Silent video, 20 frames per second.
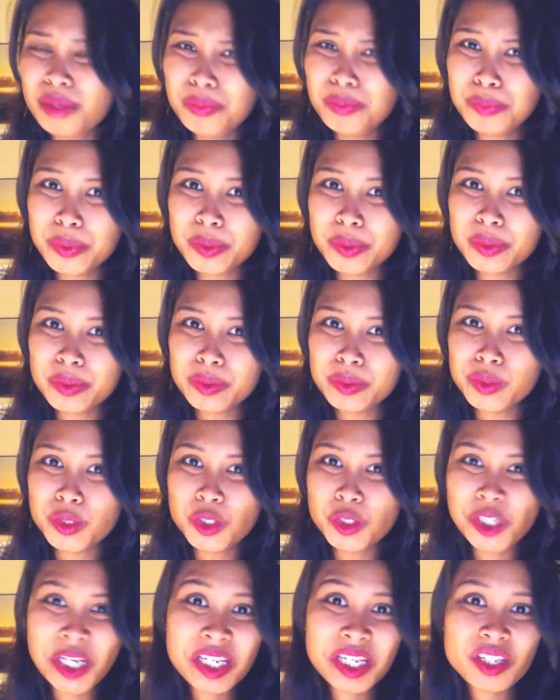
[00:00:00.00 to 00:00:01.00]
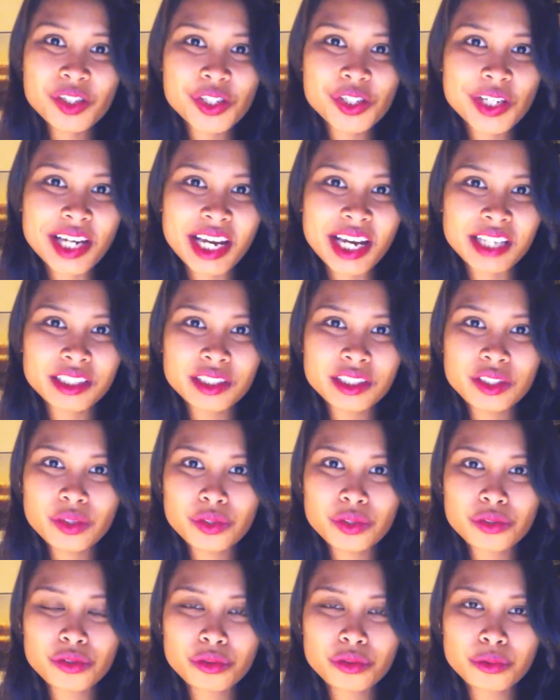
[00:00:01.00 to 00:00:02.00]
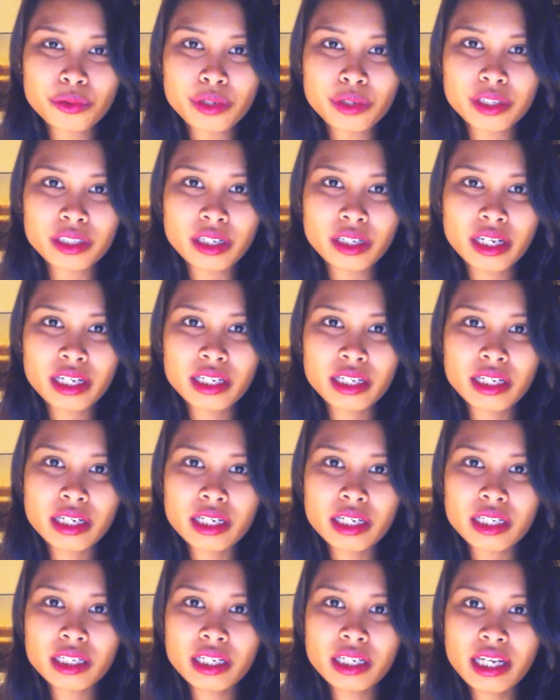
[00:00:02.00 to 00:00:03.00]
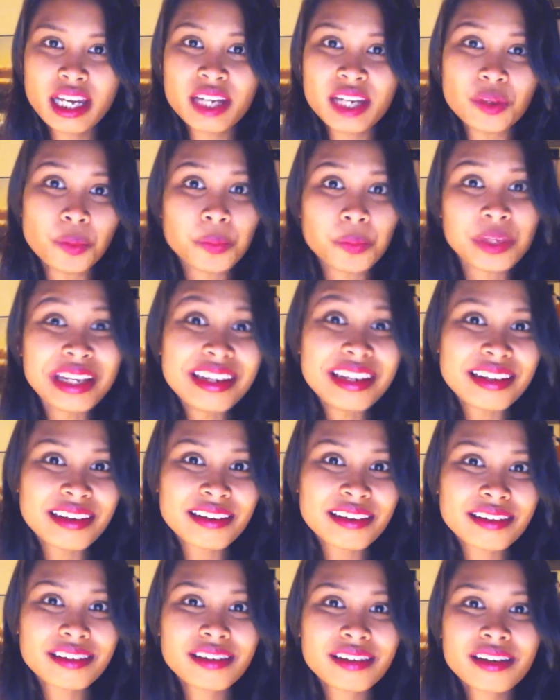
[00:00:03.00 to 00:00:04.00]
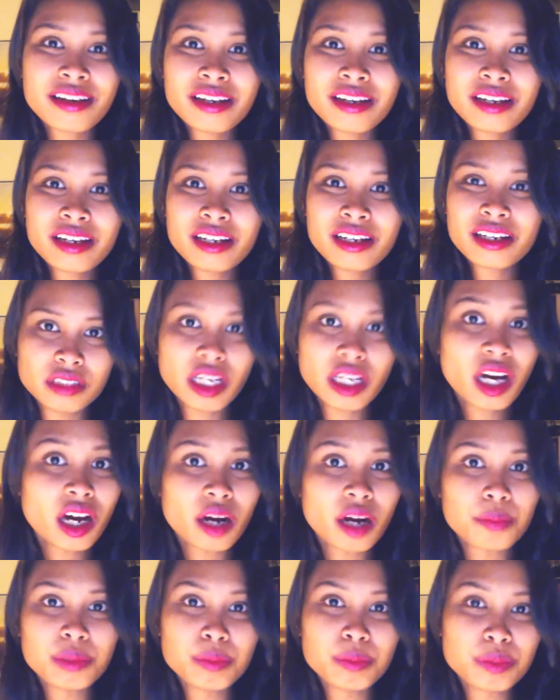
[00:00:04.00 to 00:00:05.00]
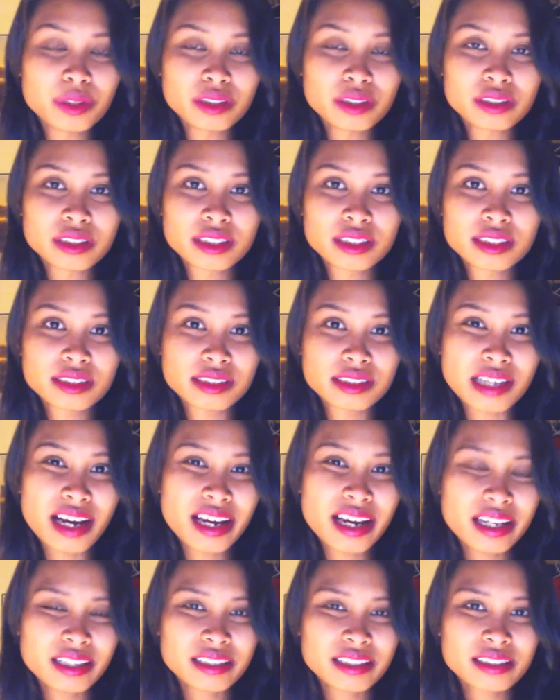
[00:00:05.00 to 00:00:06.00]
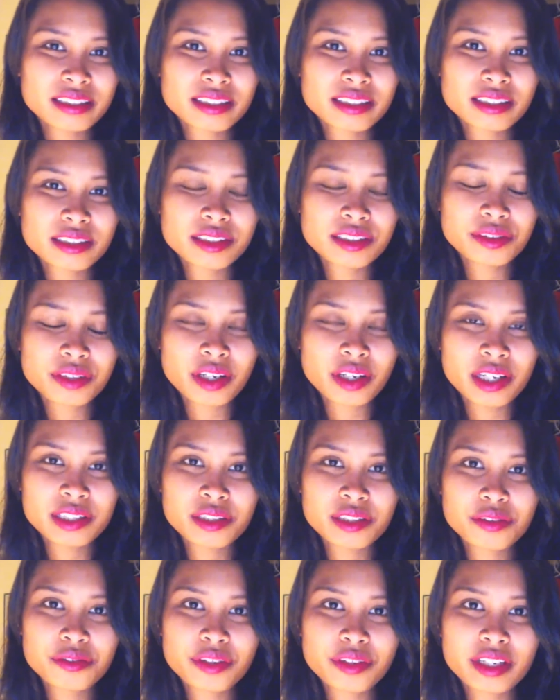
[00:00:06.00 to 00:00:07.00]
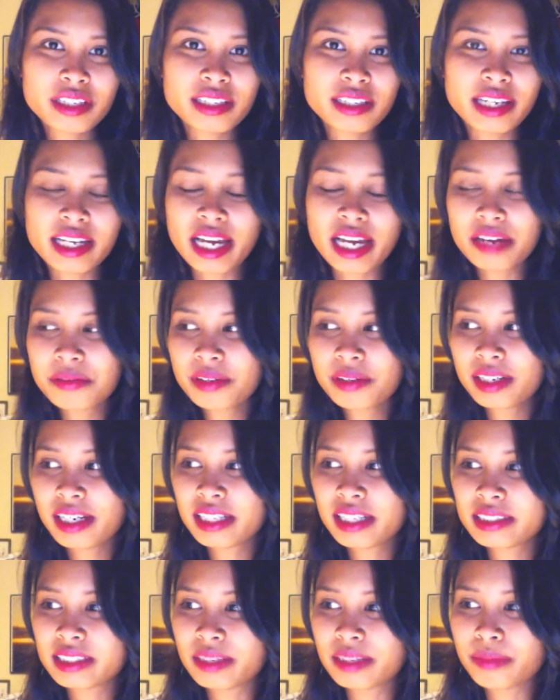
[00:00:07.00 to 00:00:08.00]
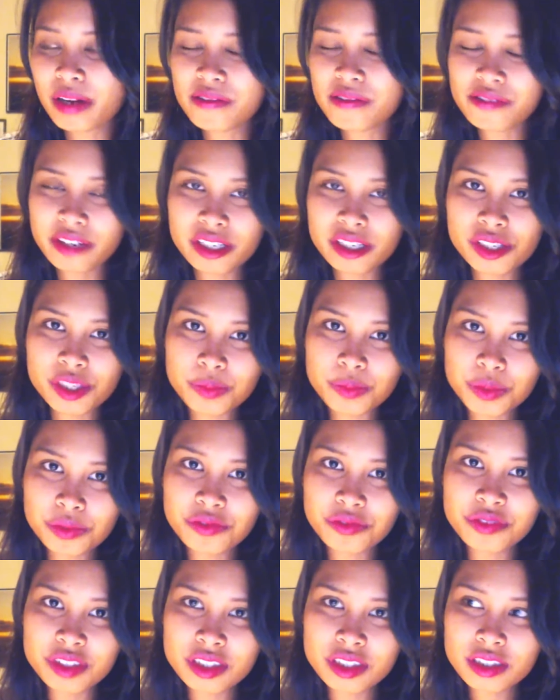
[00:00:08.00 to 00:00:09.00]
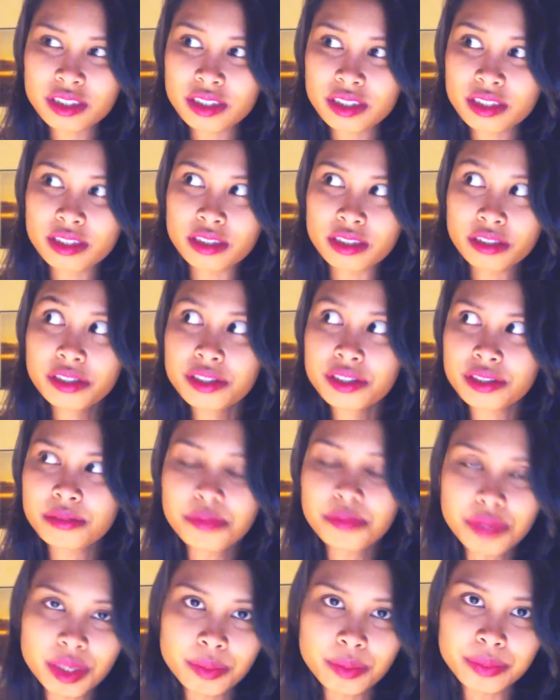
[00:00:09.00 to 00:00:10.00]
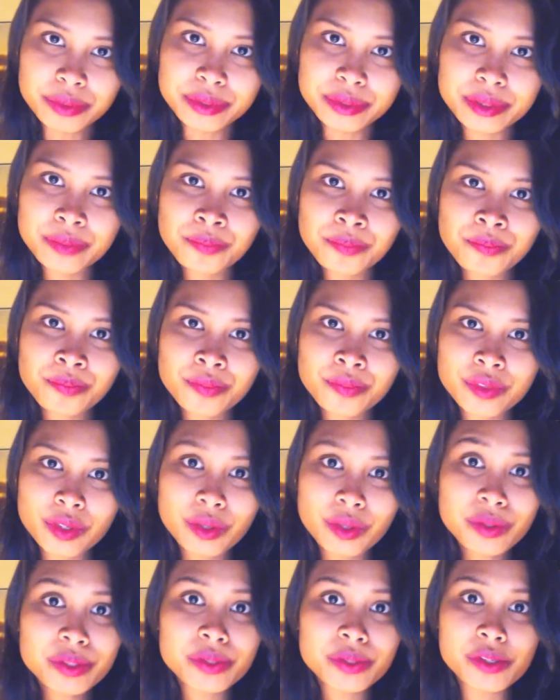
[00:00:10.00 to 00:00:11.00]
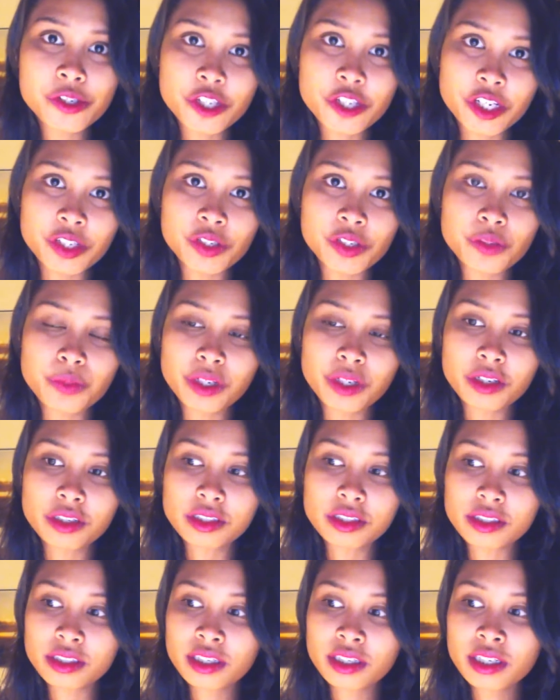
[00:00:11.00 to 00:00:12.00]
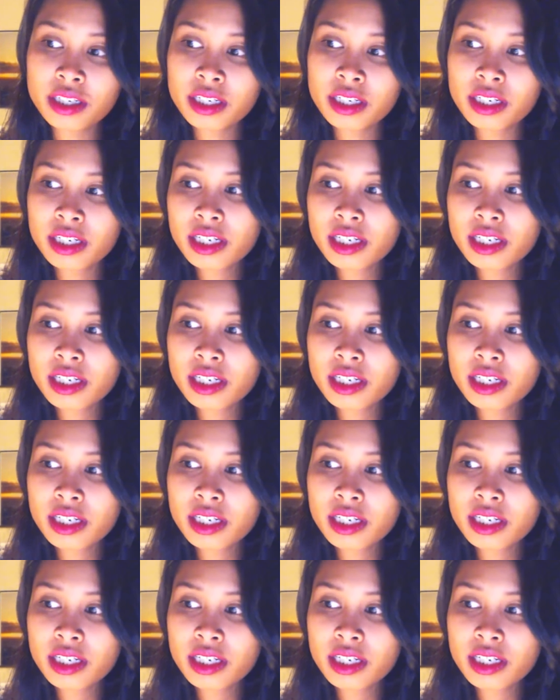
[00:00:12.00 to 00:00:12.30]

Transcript: people change their attitudes toward an opinion. Yeah, people's styles get different. Like I realized that my friendships with certain people also change because